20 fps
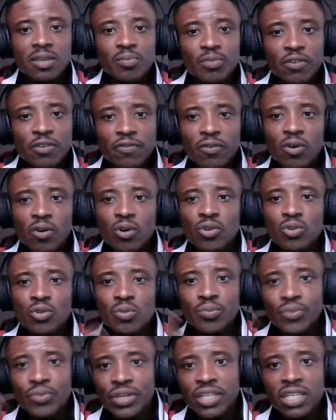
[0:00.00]
before you
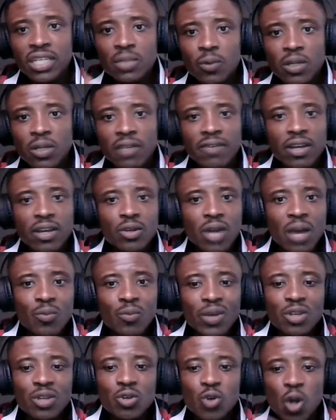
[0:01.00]
bring in whatever you and
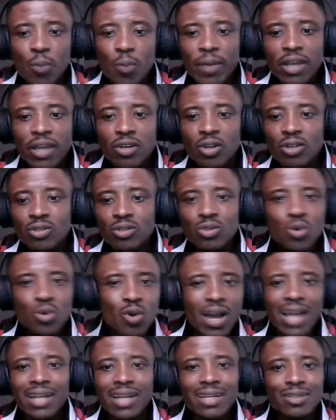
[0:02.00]
when you comment, don't go
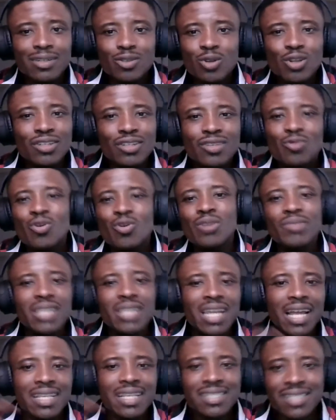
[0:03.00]
out, don't go
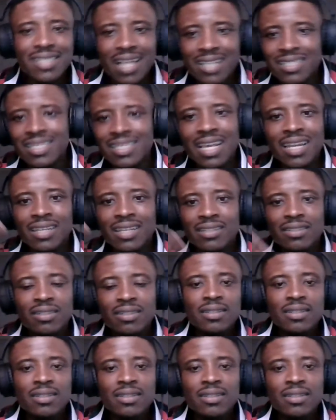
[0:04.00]
immediately and start selling.